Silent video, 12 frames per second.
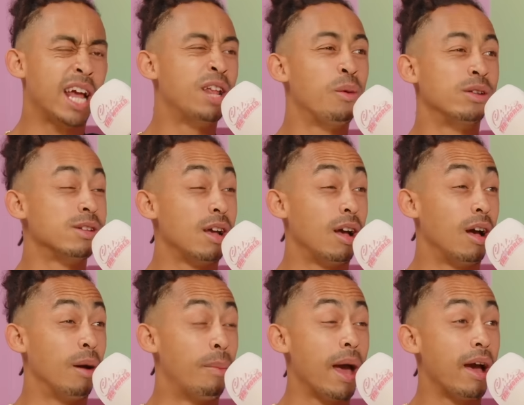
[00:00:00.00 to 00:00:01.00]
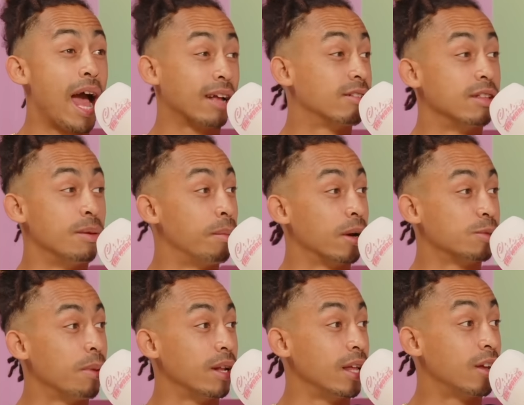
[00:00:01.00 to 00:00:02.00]
anyone's a better actor than Bugs
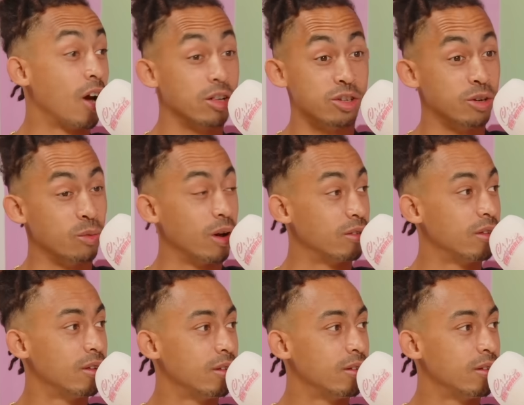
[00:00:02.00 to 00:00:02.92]
Bunny. Cartoon world.